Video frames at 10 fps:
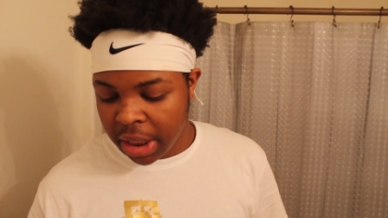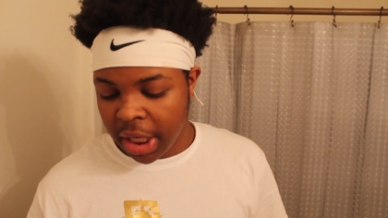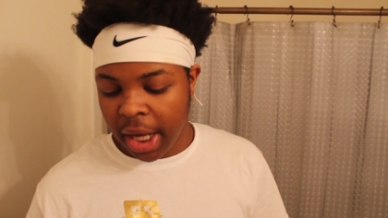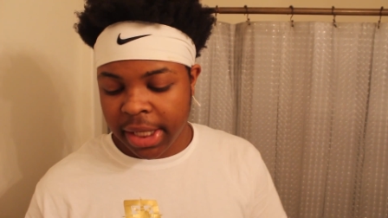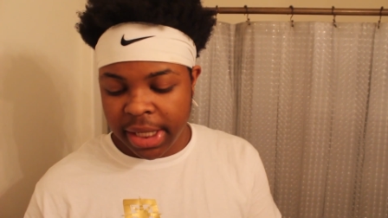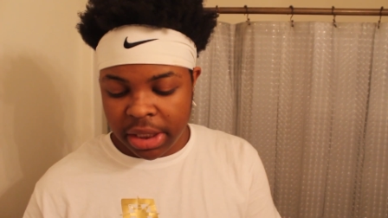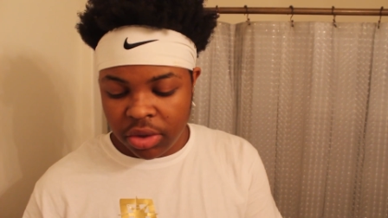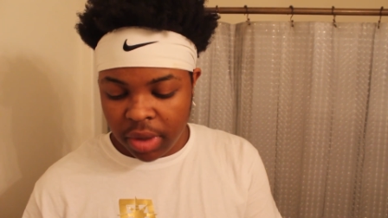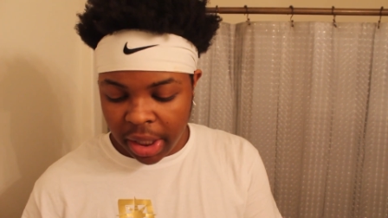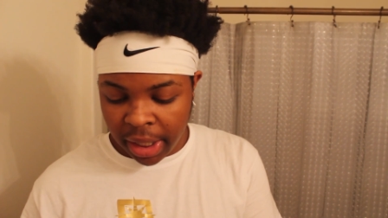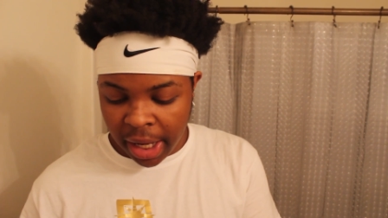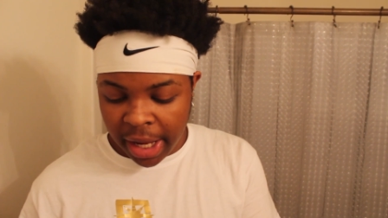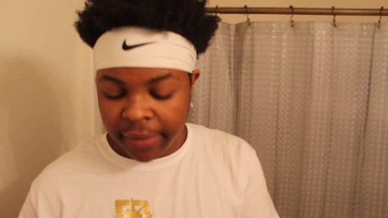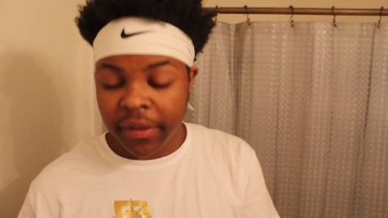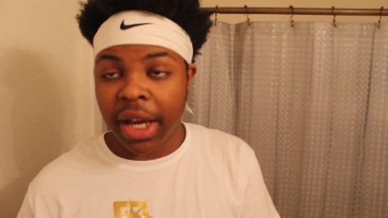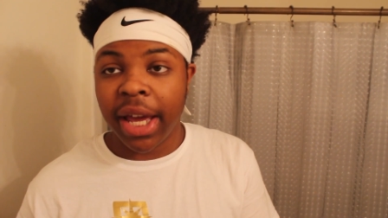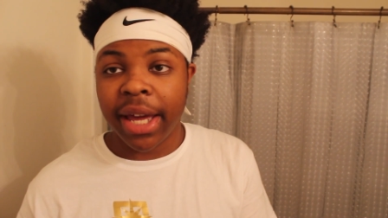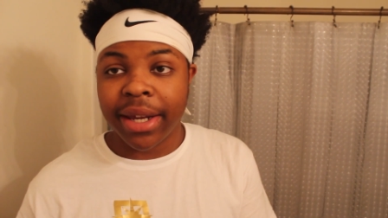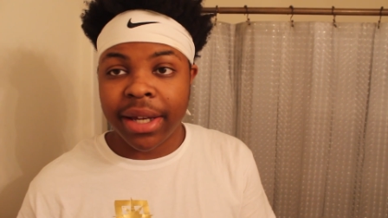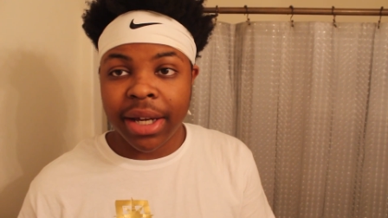Now I kid you not, I have not
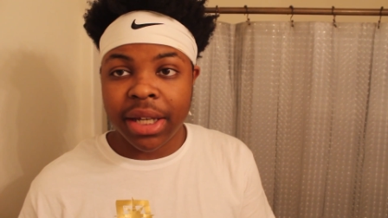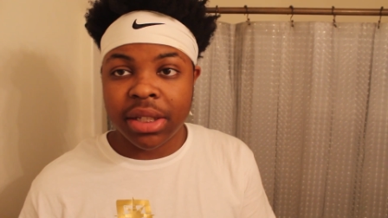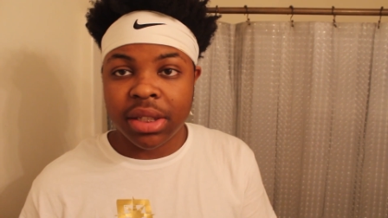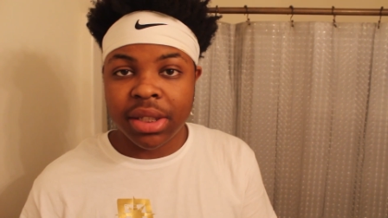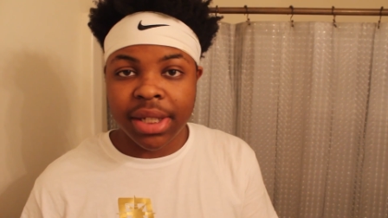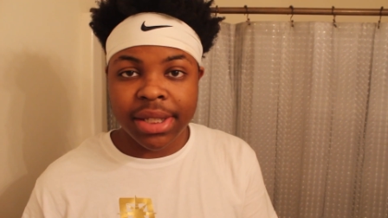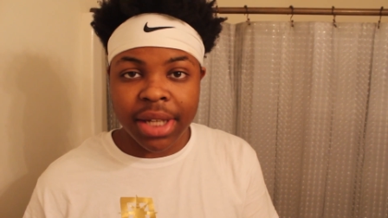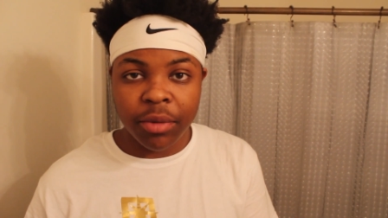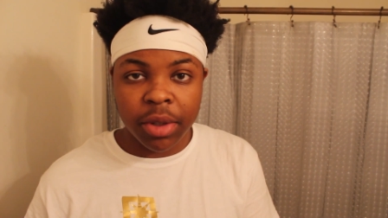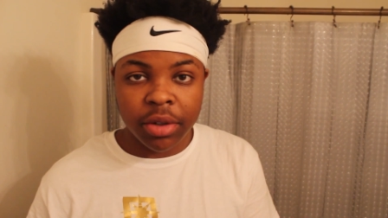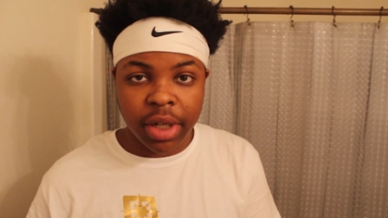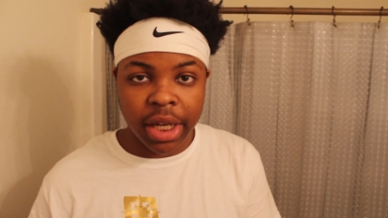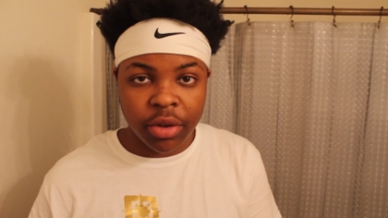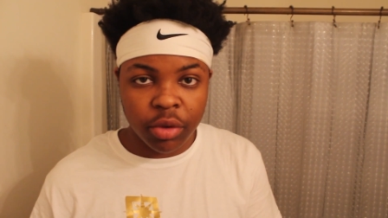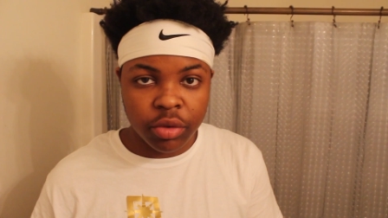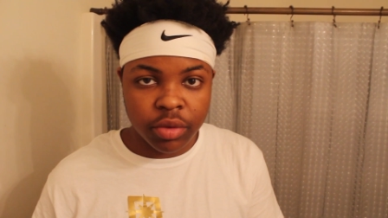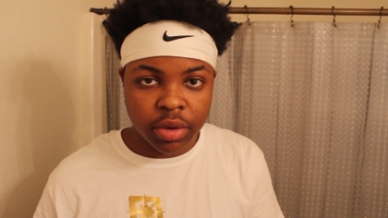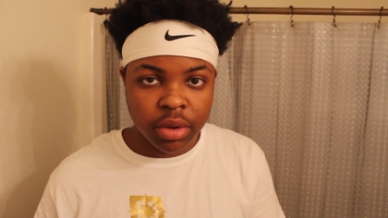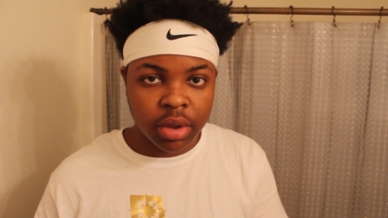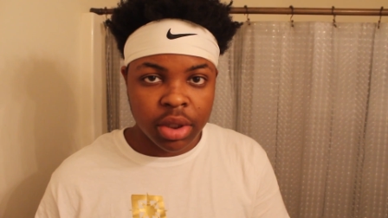had a cut since I went on that
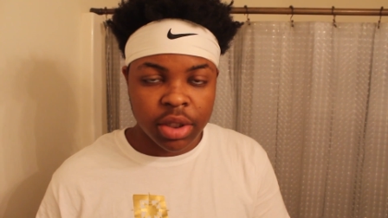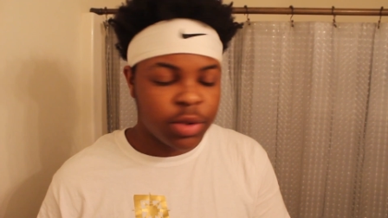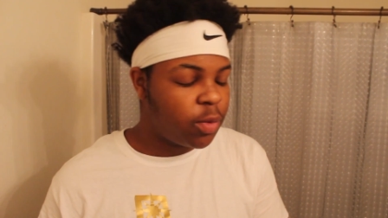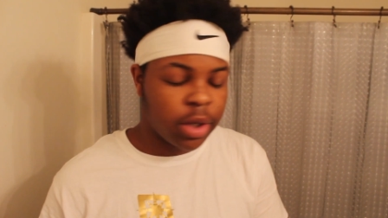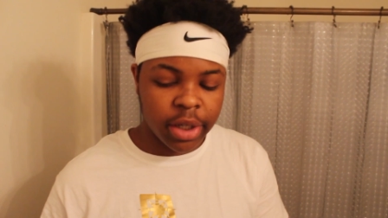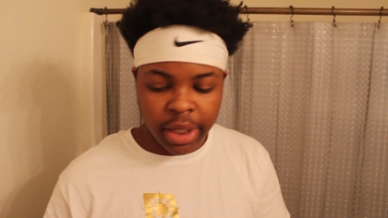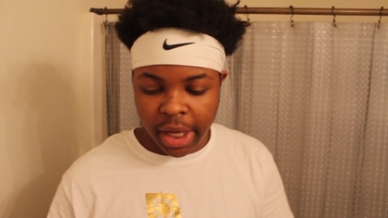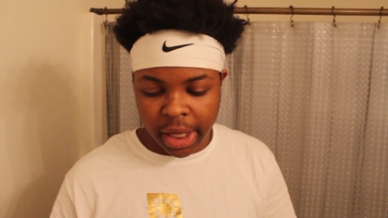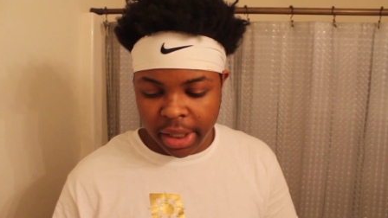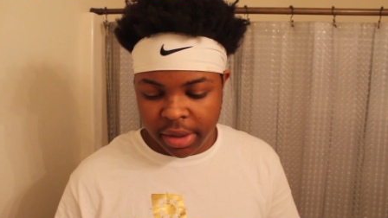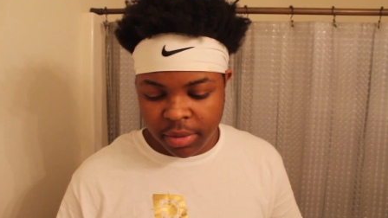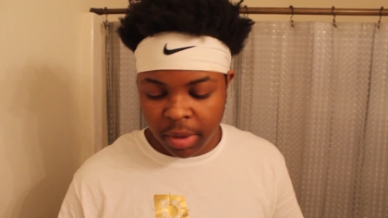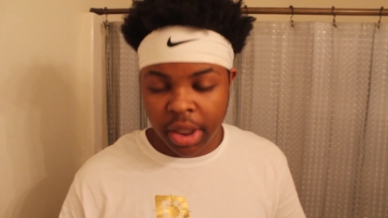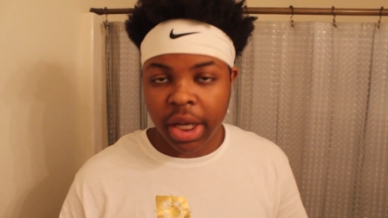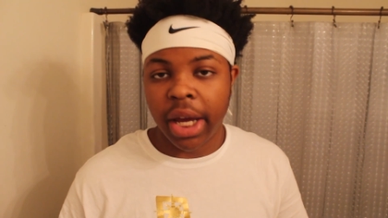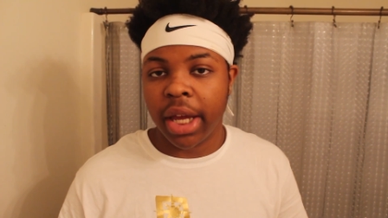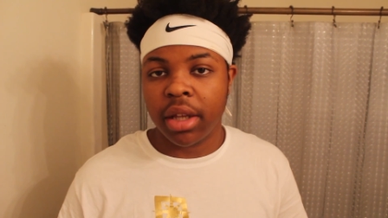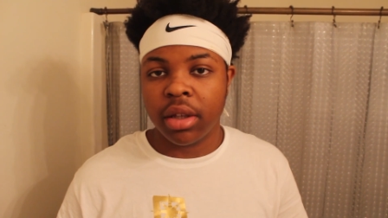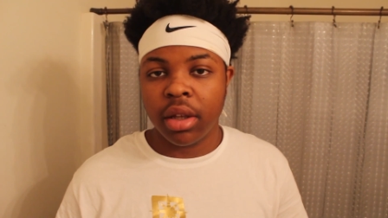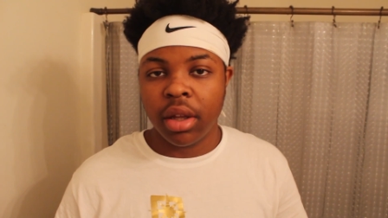cruise. Swear to God, swear to God.
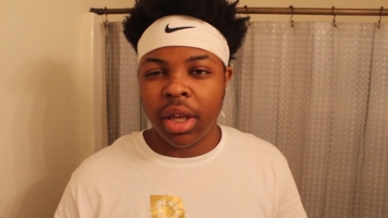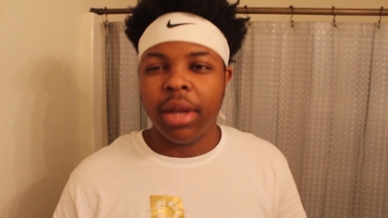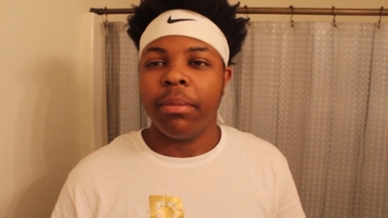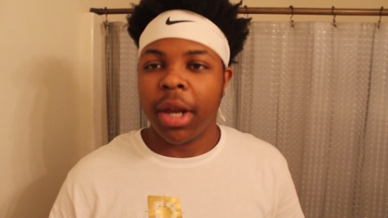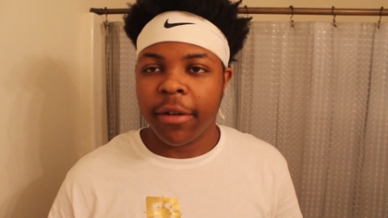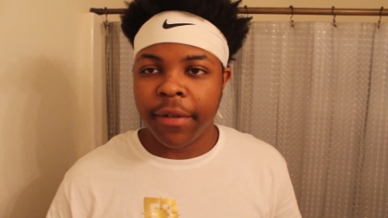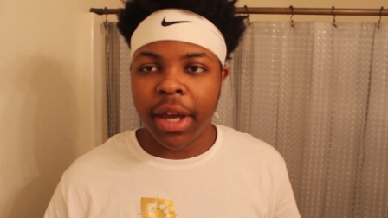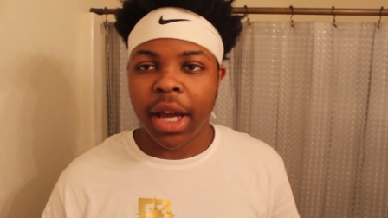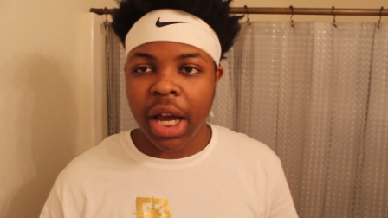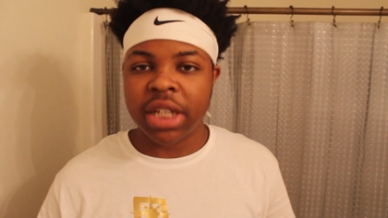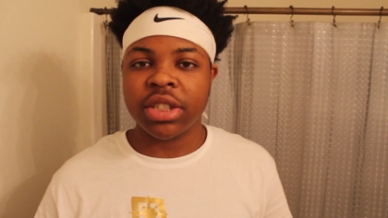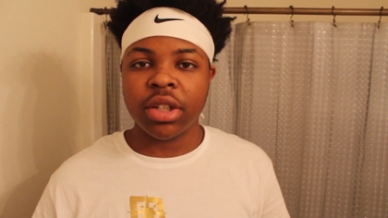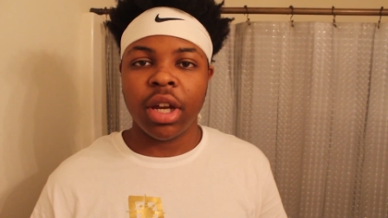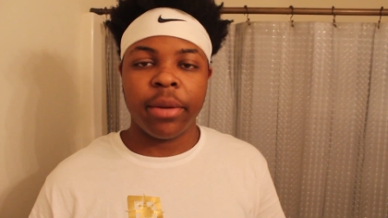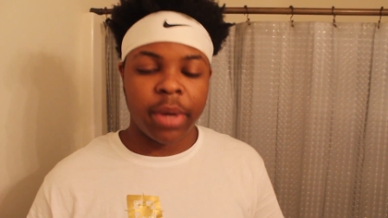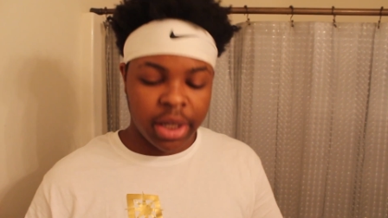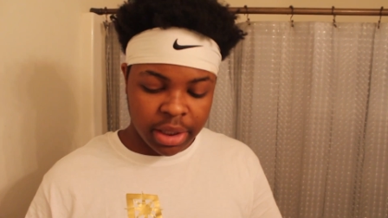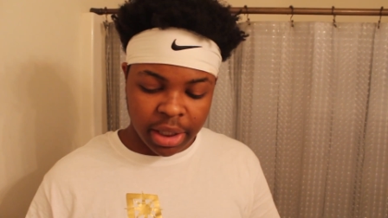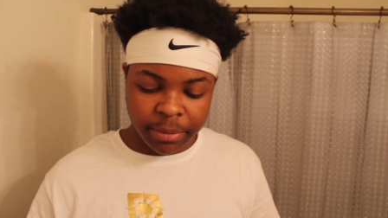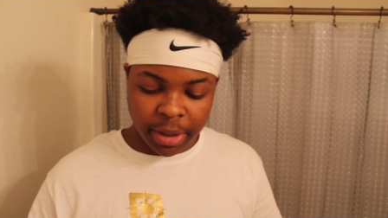Matter of fact, I'll show y'all my
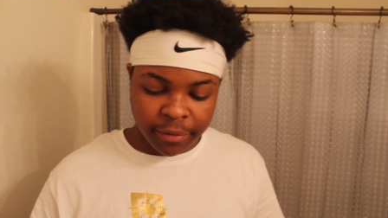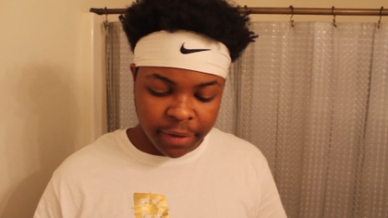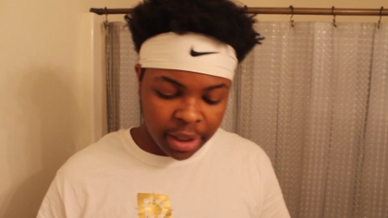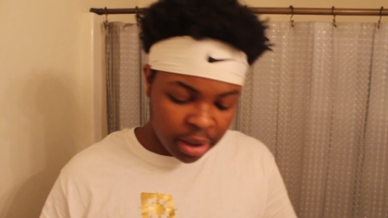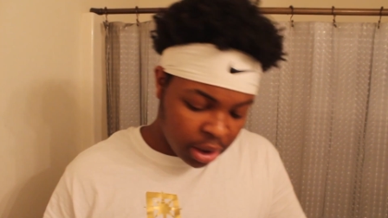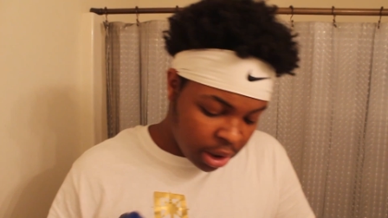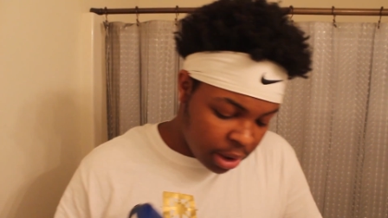hairline, matter of fact.